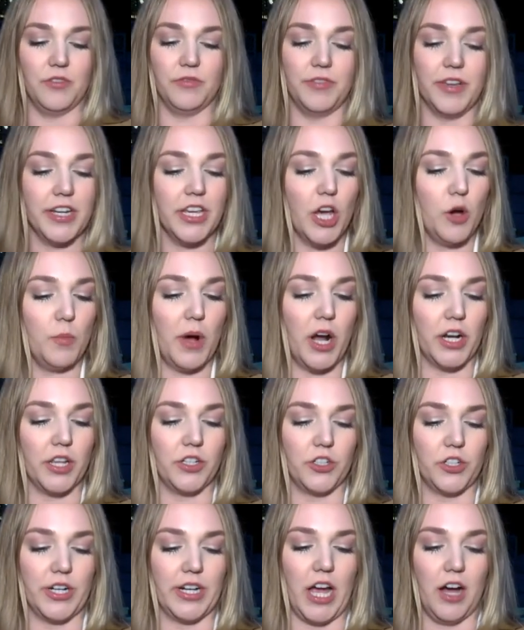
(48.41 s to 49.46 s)
video
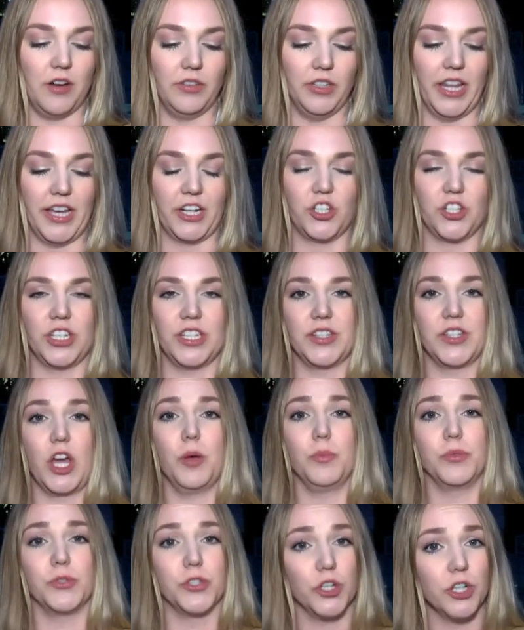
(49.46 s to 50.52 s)
monitoring of elections,
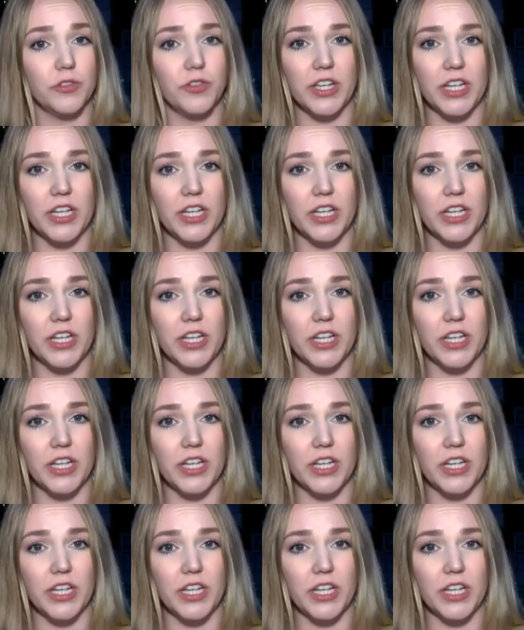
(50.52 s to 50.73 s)
observing